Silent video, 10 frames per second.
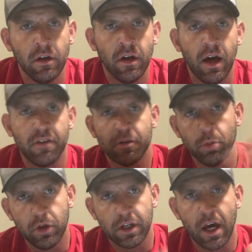I have some
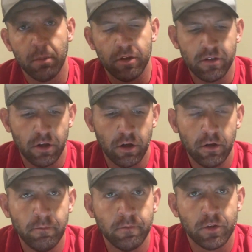bullet comments here,
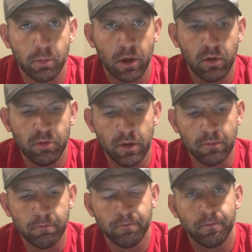so bear with me.
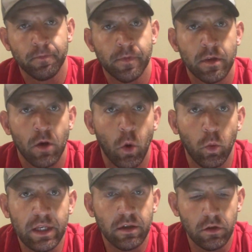
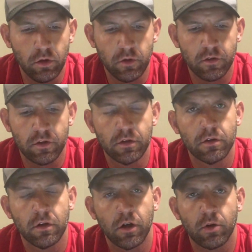Weak glutes
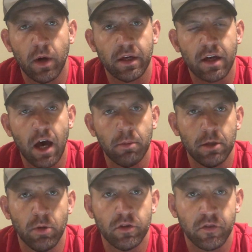are quite common
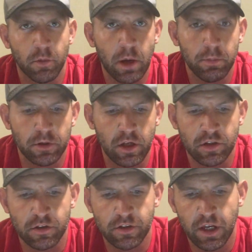in most of our
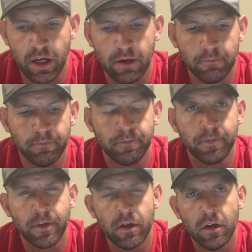population today.
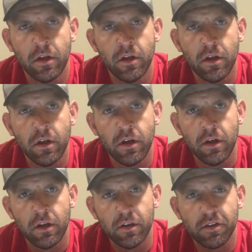
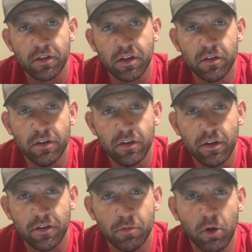This
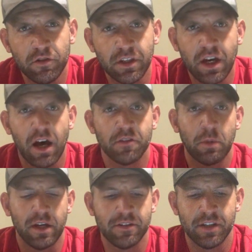is mostly caused
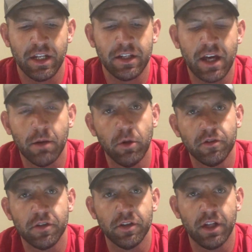by sitting down
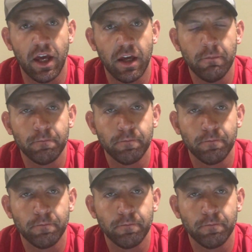most of the day,